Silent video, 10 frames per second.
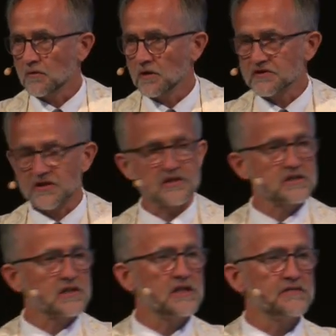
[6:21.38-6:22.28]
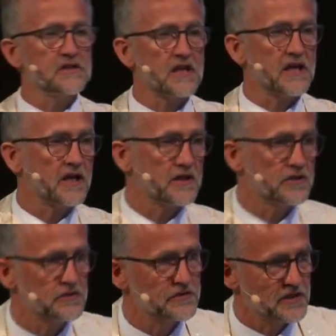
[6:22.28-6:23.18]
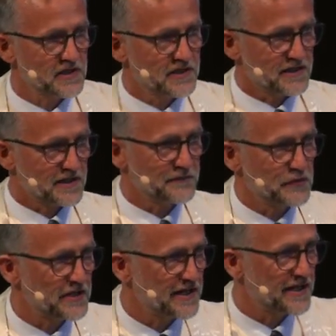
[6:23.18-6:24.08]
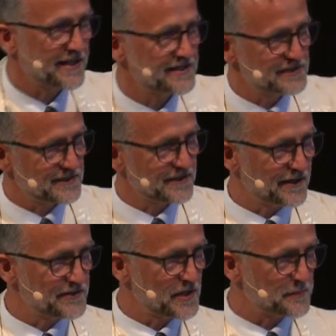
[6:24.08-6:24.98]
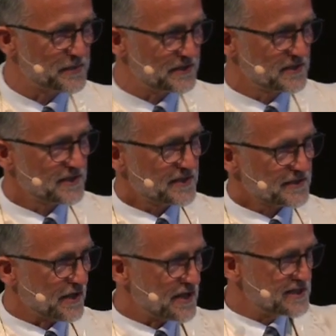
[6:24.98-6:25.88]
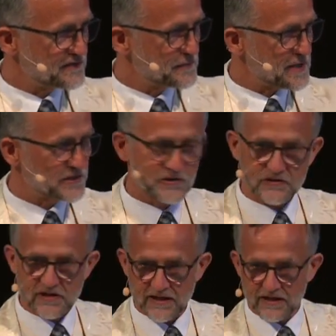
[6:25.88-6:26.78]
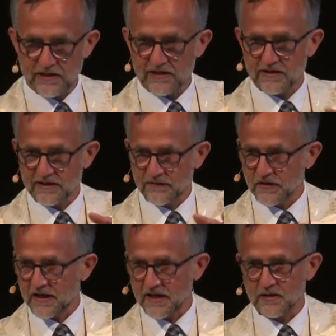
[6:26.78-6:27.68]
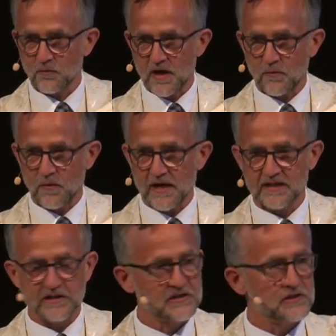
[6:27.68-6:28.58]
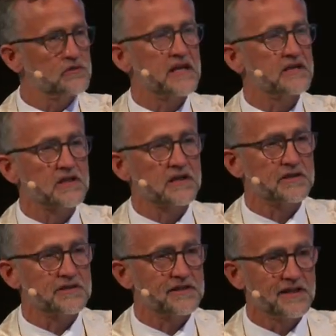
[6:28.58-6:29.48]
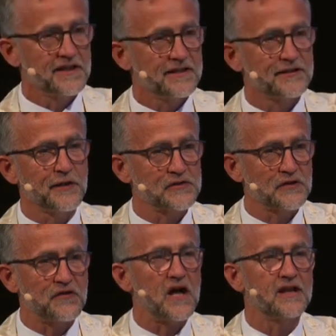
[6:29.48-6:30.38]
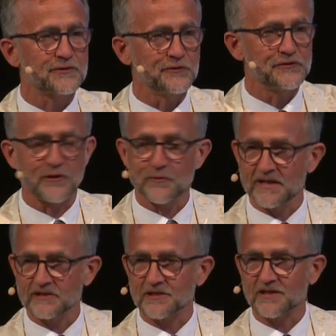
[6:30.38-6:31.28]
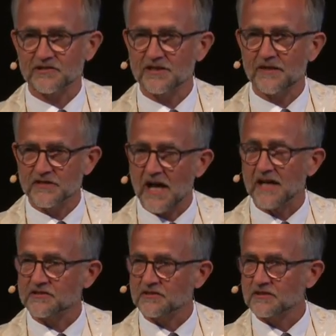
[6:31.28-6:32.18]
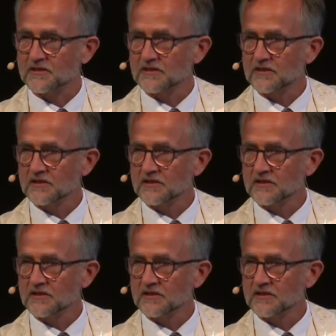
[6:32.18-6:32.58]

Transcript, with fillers: where it says, Even the hairs of your head are numbered. God even measures the hair of our head. Now, why, why does He do that? It's not because He loves our follicles so much, it's because He loves us.